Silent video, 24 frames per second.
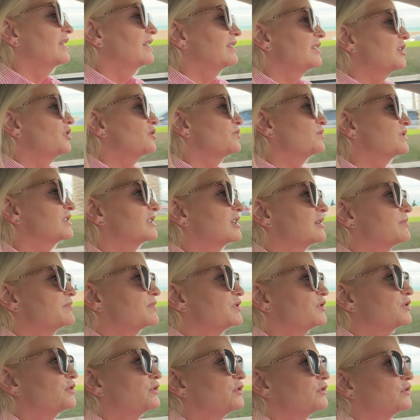They always come
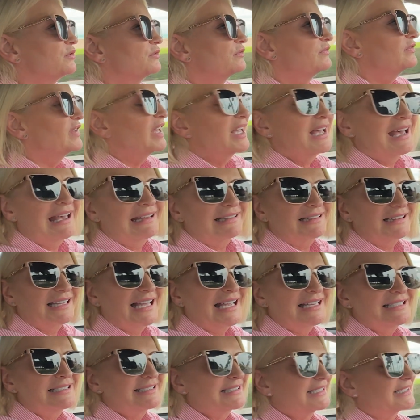to the
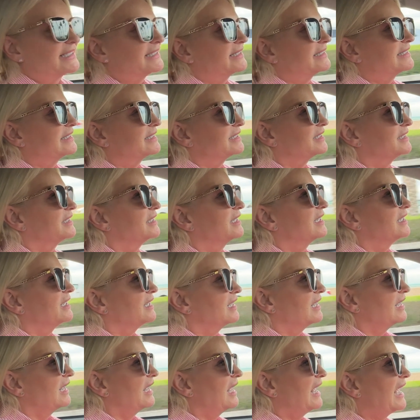Atlantis,
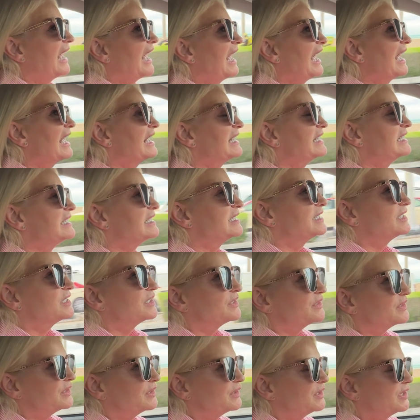and
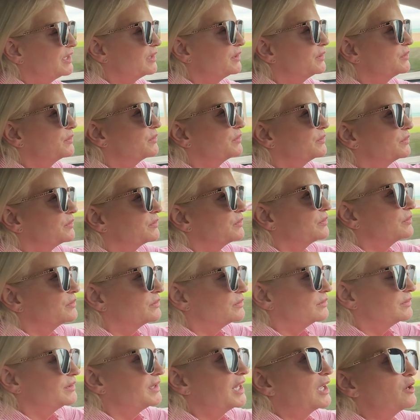they'll
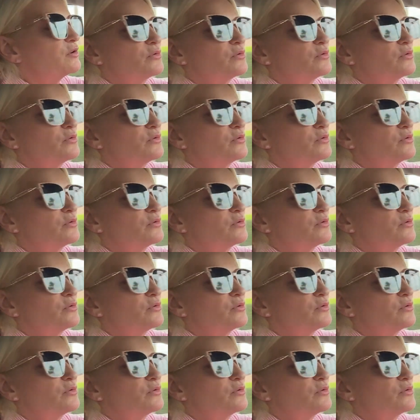now